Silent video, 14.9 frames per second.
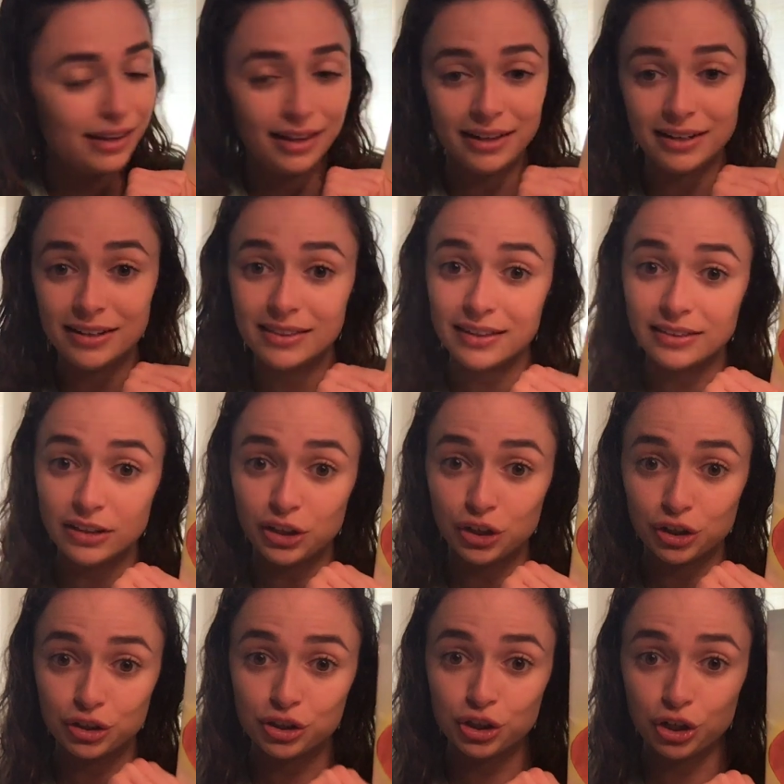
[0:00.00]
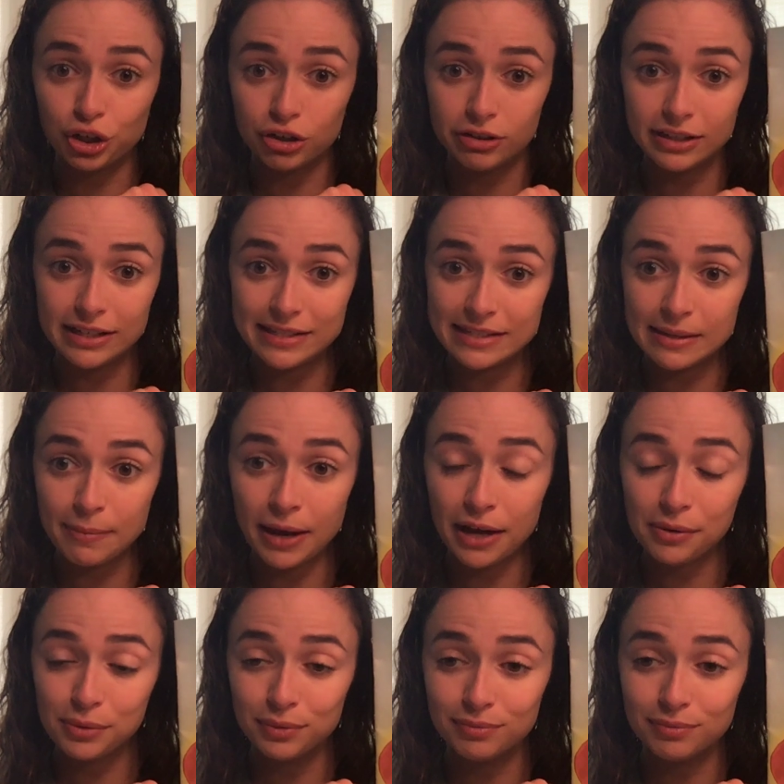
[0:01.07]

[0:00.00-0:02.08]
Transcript: Anything that you're curious about?